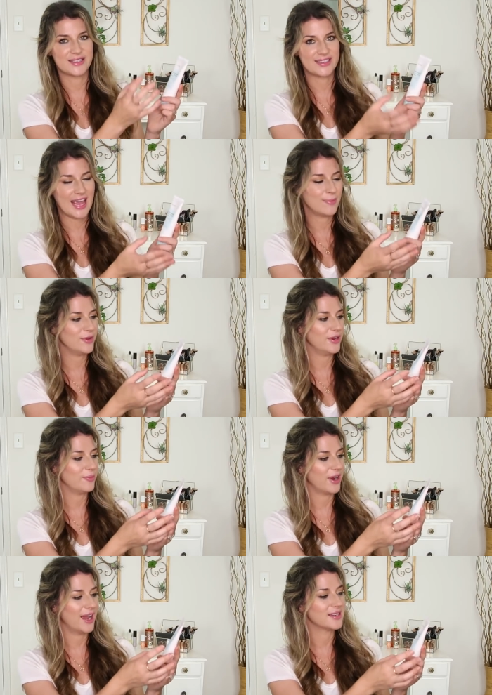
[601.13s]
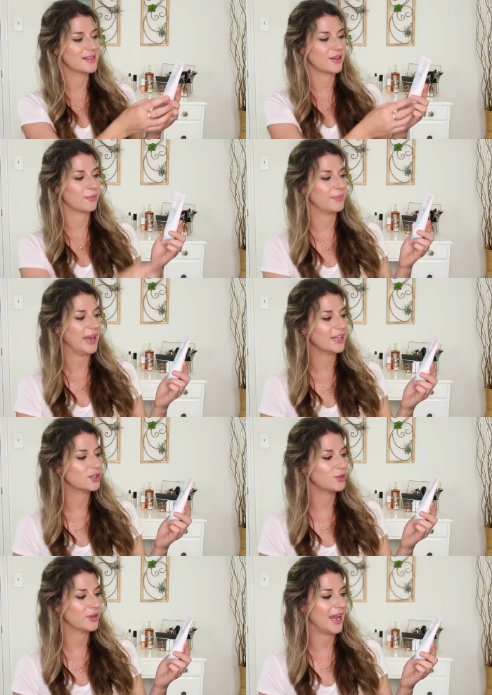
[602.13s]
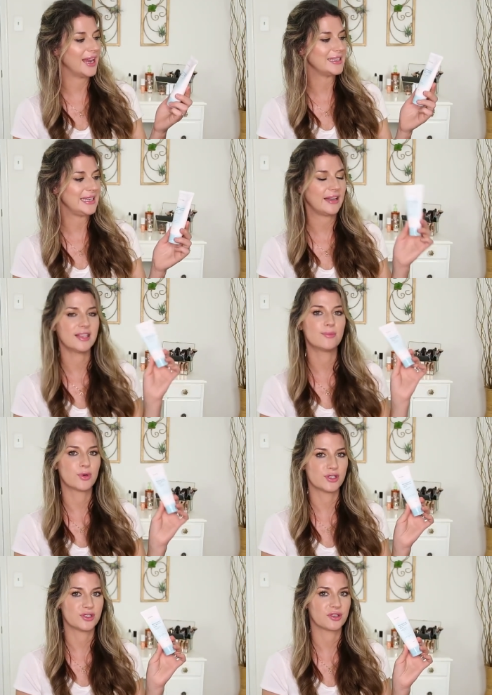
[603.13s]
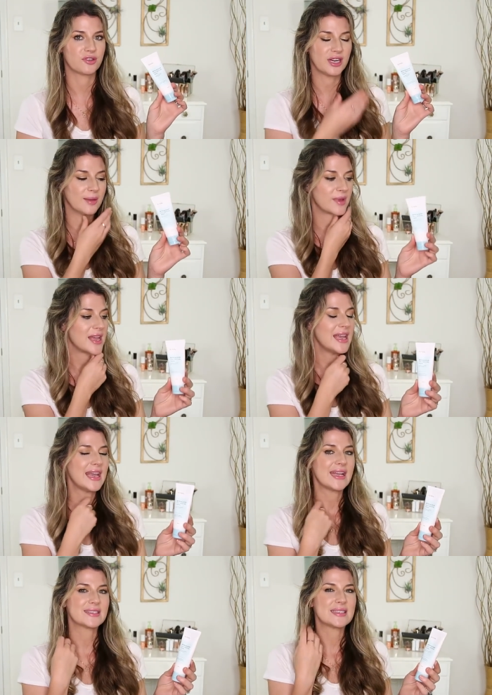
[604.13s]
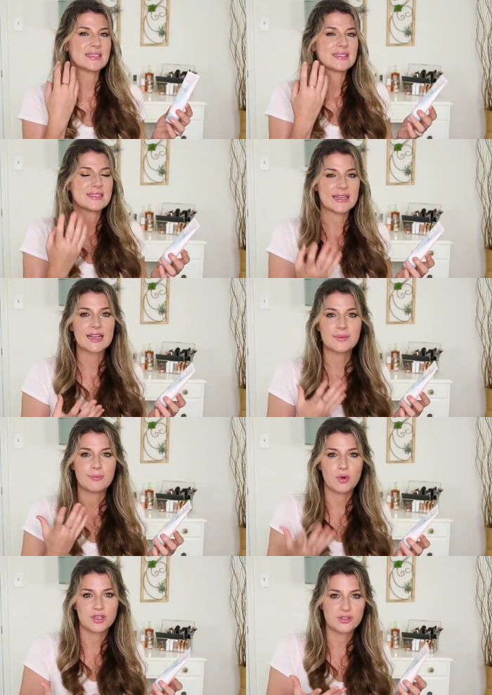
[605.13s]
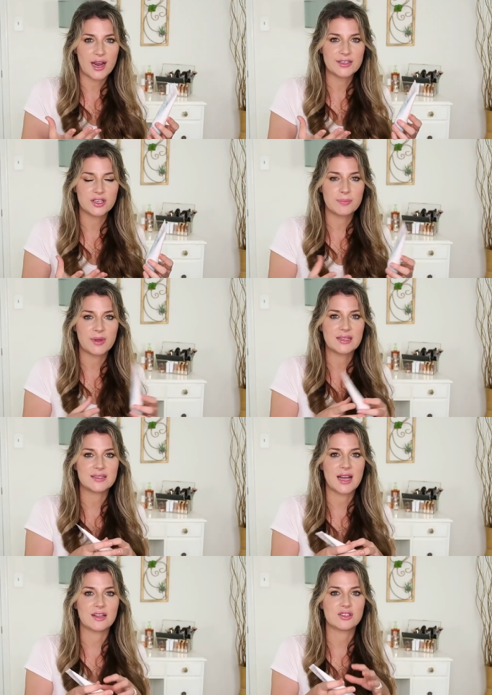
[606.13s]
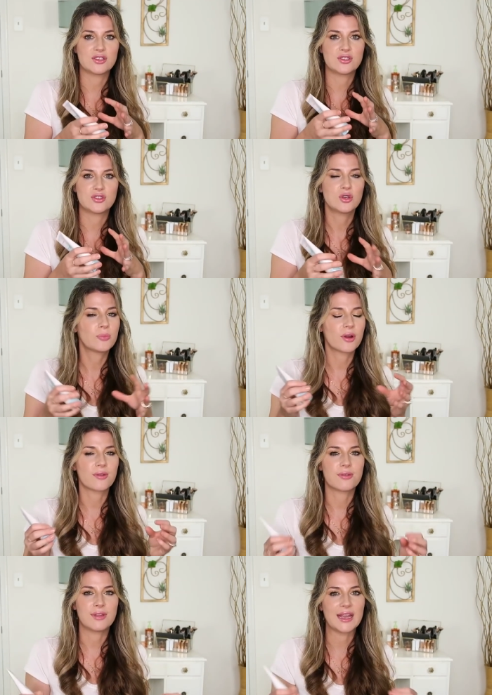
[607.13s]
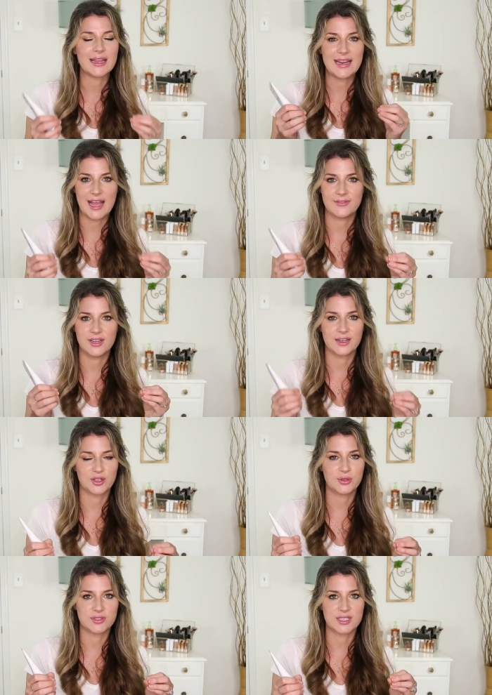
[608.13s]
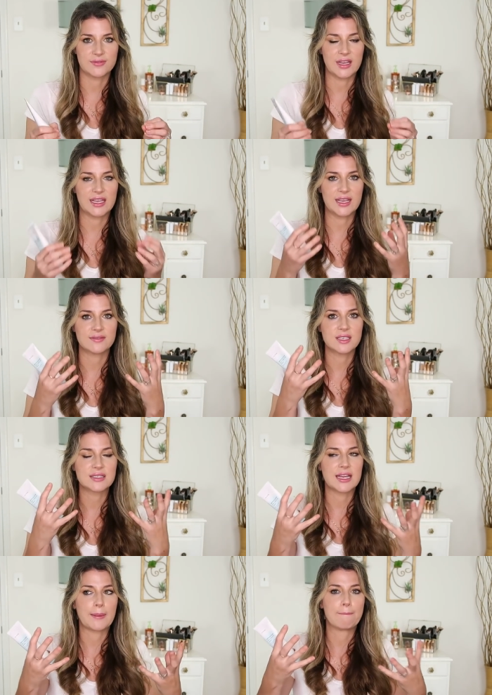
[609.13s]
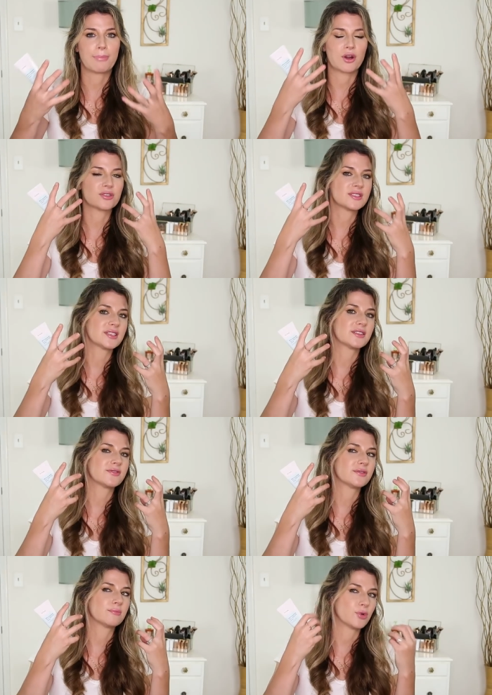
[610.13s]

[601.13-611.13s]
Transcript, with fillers: It's a K-Beauty brand. Their Beta Glucan Daily Moisture Cream. It's this thick moisturizer, but it's not super thick and heavy and occlusive. It gives this like burst of